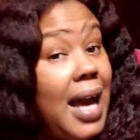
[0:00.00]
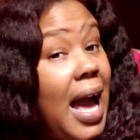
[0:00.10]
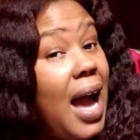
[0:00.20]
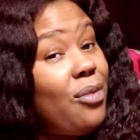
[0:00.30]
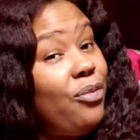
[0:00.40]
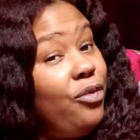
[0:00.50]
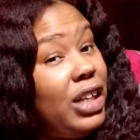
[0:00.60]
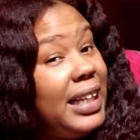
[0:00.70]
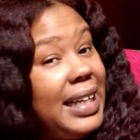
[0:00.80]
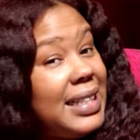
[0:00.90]
I
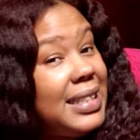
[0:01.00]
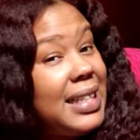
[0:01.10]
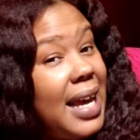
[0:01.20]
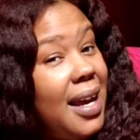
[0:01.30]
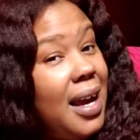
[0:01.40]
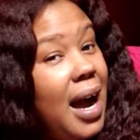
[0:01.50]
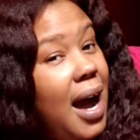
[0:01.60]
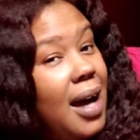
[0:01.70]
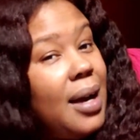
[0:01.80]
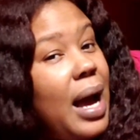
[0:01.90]
really can't say.
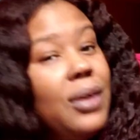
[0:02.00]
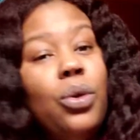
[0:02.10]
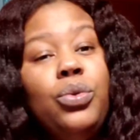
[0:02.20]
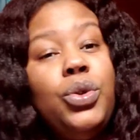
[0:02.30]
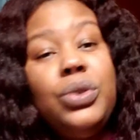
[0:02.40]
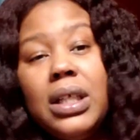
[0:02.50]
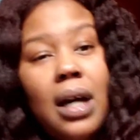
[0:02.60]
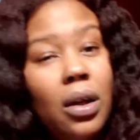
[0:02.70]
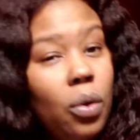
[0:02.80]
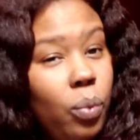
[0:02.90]
I don't use a
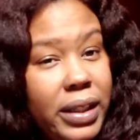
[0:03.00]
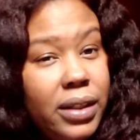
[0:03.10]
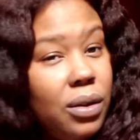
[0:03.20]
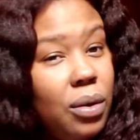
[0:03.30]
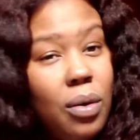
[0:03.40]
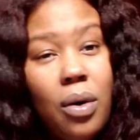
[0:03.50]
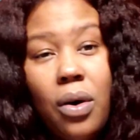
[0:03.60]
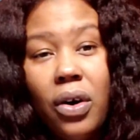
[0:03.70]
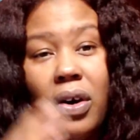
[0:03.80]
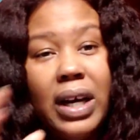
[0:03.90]
color wheel
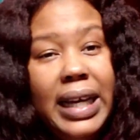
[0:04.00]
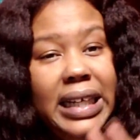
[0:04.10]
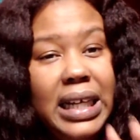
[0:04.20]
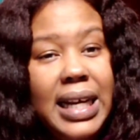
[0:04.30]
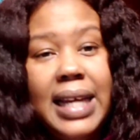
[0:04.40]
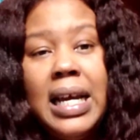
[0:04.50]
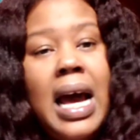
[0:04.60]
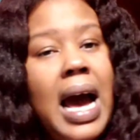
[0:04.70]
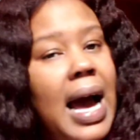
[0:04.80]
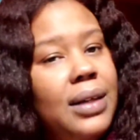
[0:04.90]
or any of that.
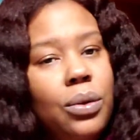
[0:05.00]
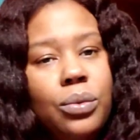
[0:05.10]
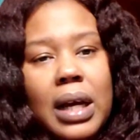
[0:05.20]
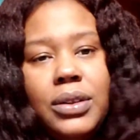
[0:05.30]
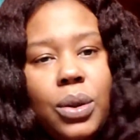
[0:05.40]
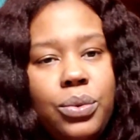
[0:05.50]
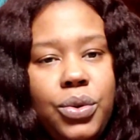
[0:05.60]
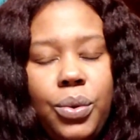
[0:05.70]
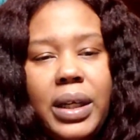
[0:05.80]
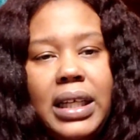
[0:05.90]
I don't
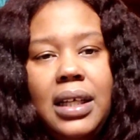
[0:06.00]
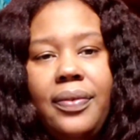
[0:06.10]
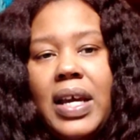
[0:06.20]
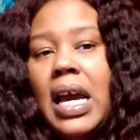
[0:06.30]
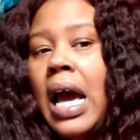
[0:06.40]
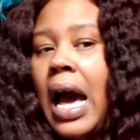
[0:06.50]
do any of that.